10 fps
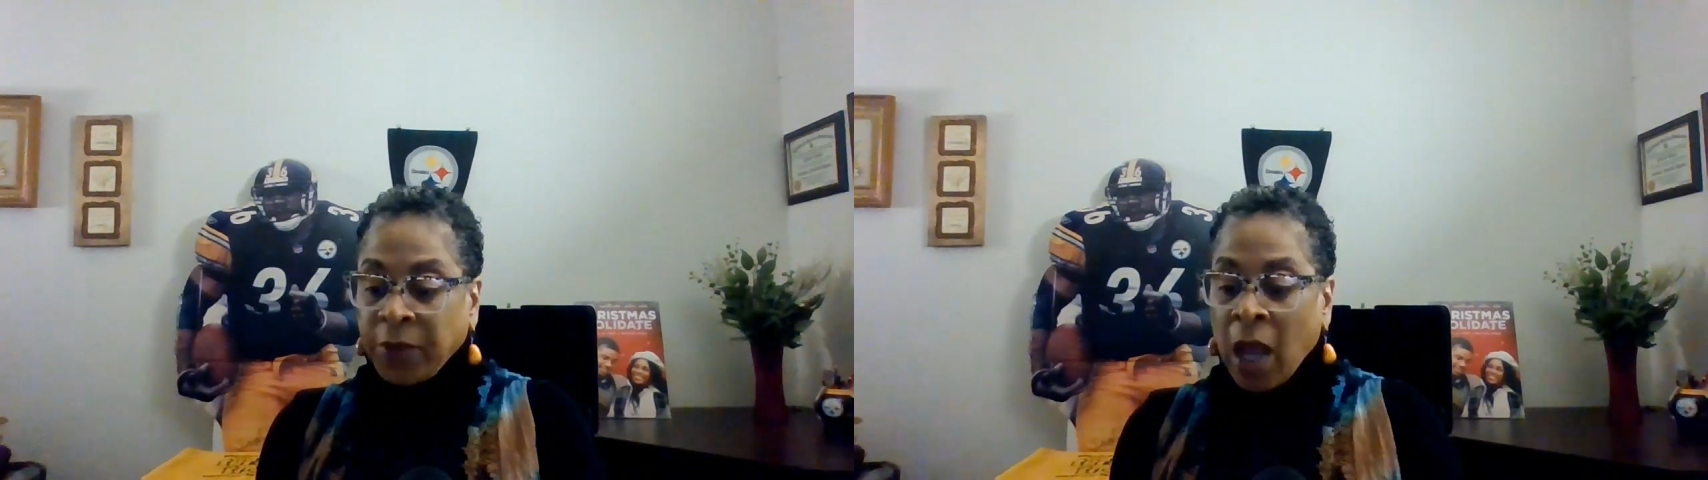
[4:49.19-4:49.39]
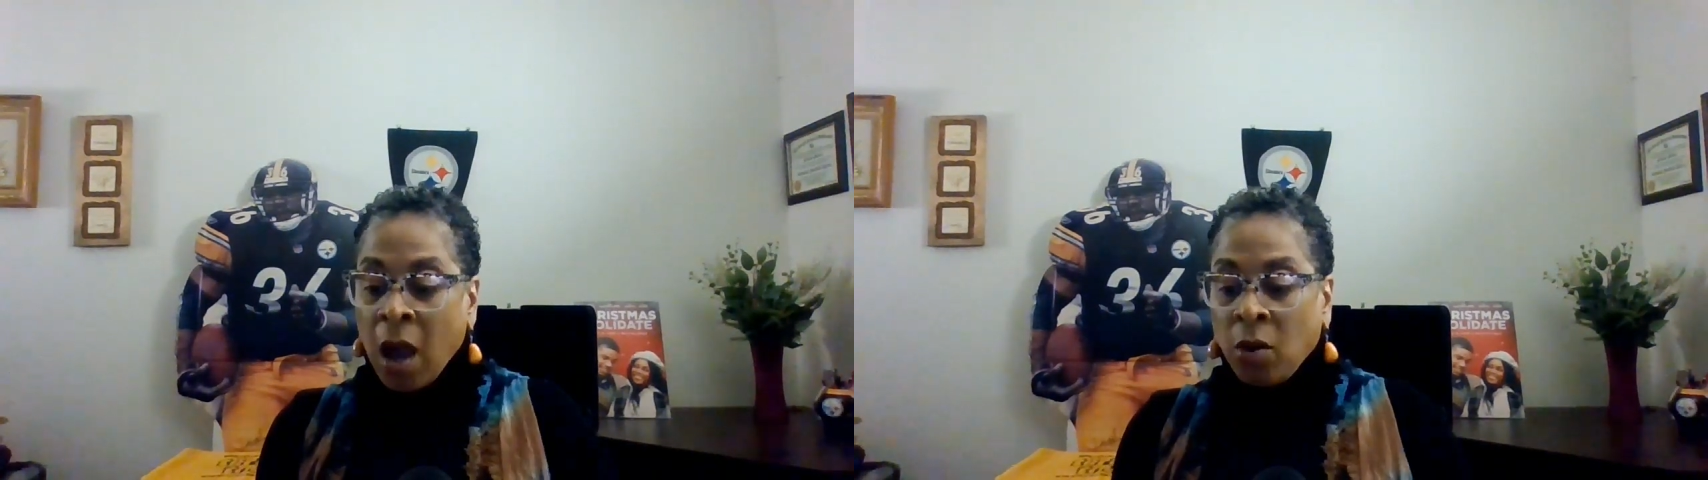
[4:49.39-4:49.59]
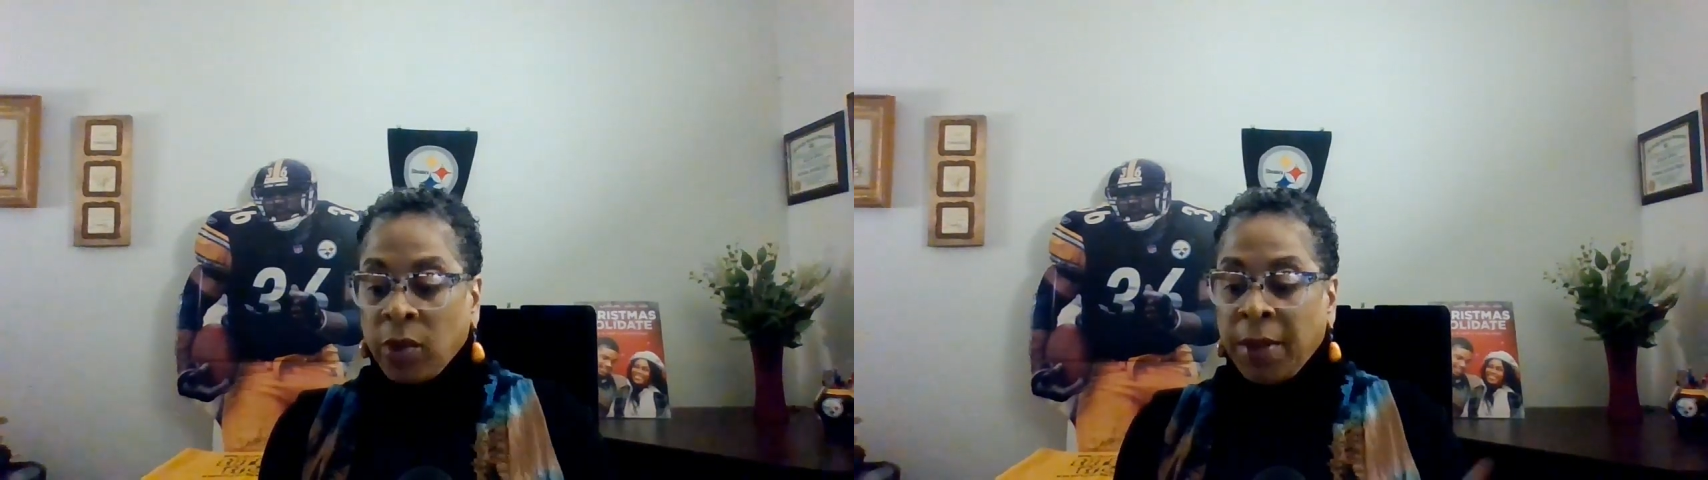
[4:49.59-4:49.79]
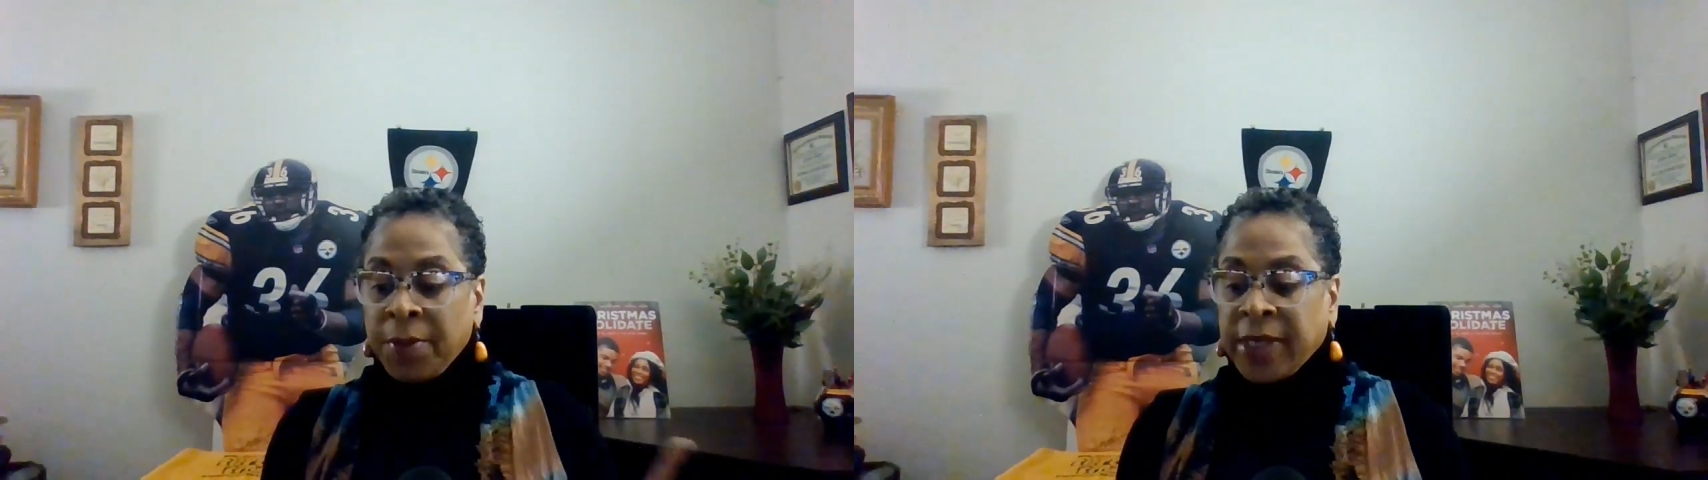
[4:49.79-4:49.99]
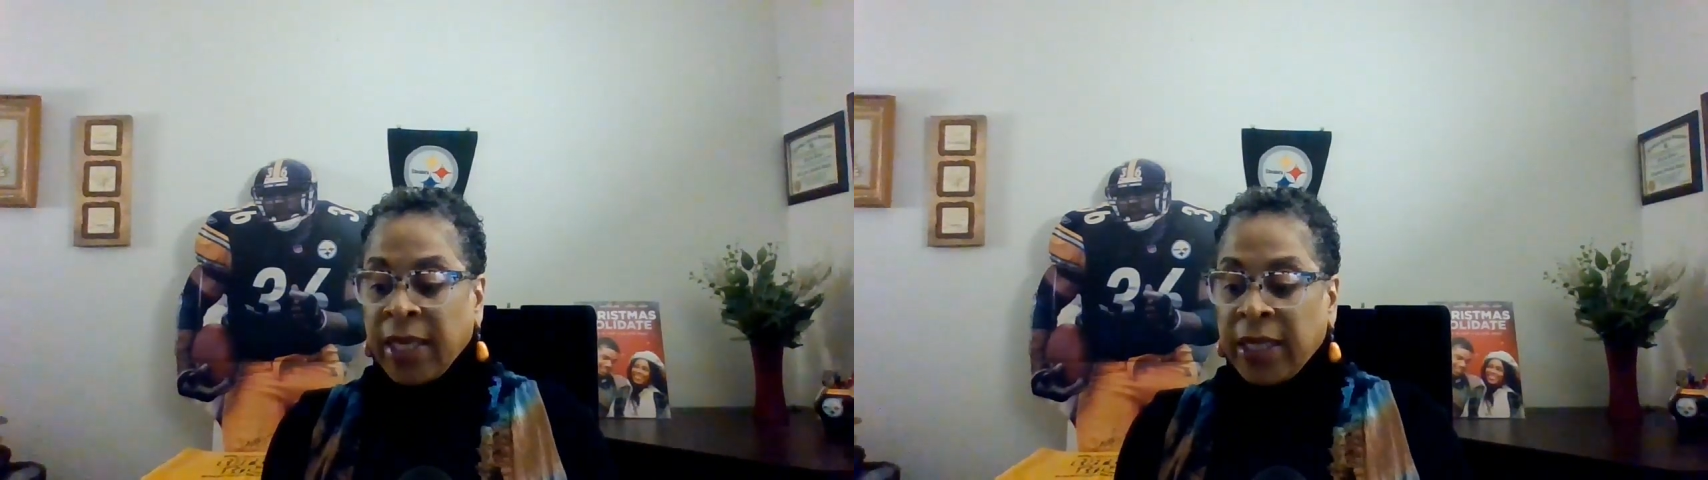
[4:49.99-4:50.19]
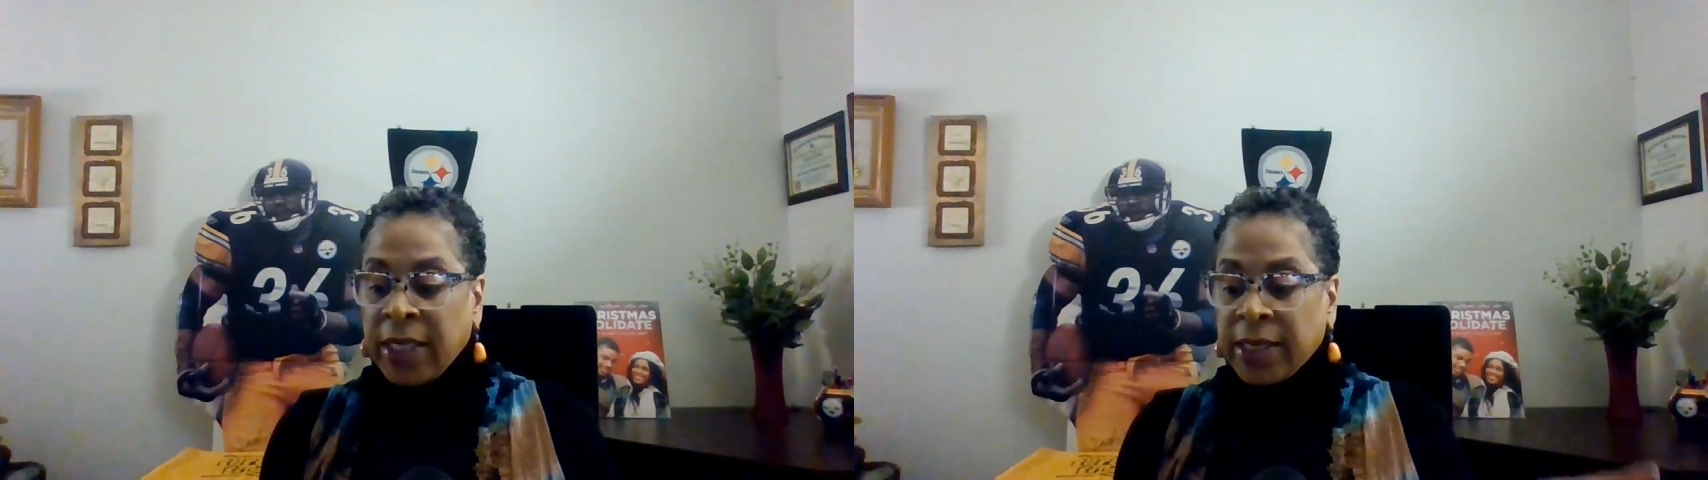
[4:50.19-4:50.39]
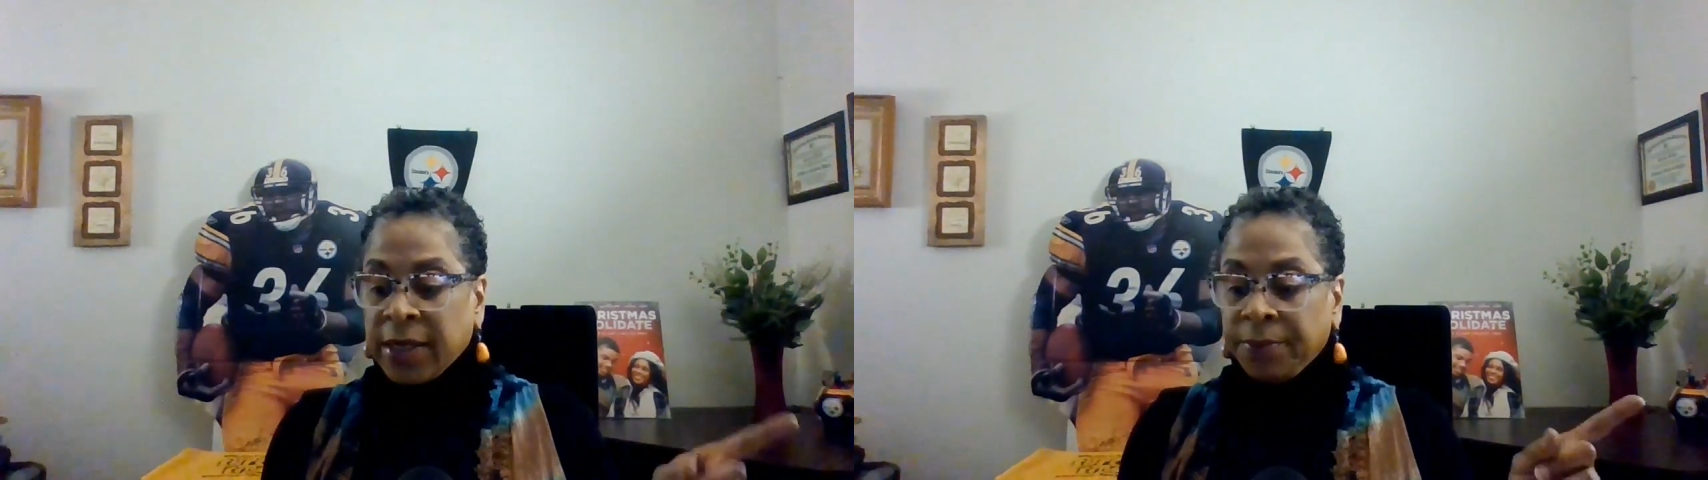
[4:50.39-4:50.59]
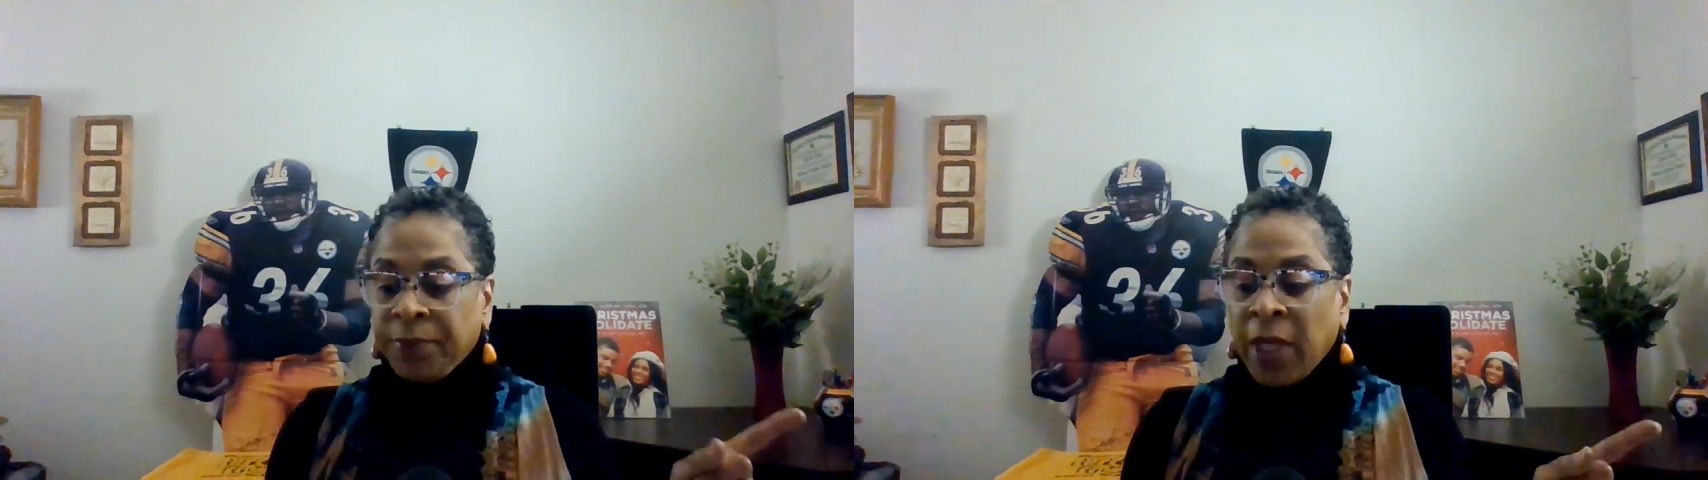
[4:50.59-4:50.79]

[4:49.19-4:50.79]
Oh, let me say this.